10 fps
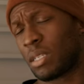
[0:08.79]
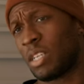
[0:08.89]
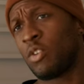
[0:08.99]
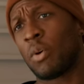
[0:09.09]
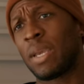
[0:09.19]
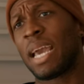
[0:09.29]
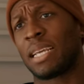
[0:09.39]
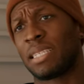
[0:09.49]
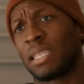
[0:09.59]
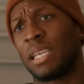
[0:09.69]
you, you know he
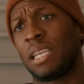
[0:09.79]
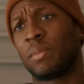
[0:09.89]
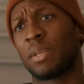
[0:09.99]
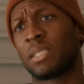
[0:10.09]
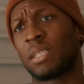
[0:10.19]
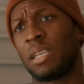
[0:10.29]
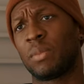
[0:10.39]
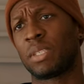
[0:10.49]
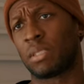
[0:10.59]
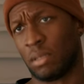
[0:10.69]
got his team. His
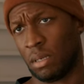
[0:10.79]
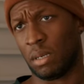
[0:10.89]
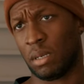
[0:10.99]
team is